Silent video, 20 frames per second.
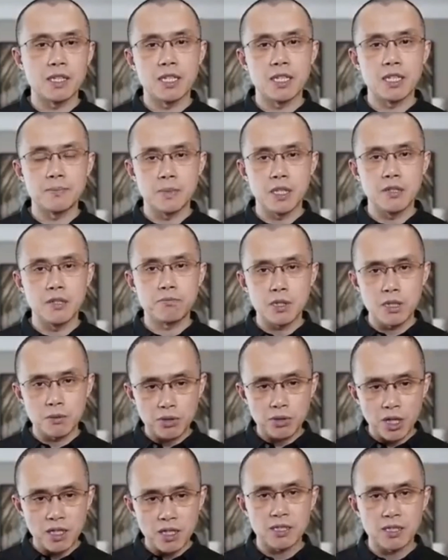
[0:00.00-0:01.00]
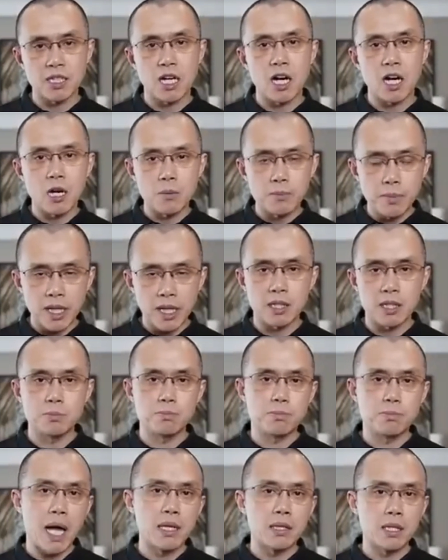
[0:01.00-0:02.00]
If the projects are
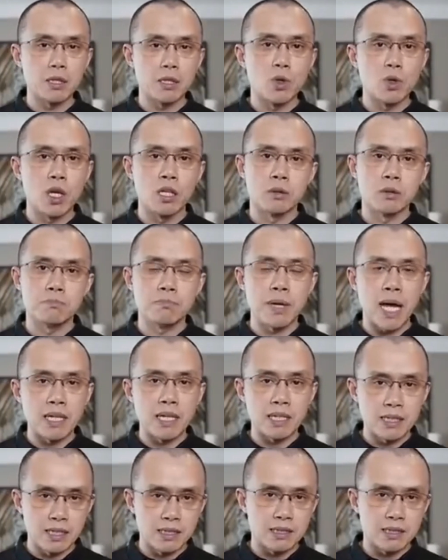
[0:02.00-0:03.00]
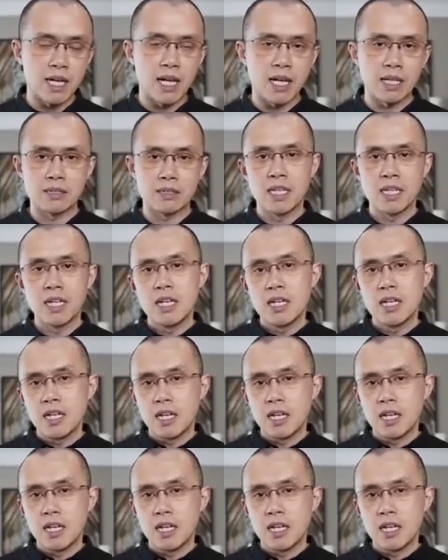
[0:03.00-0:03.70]
badly run, badly designed,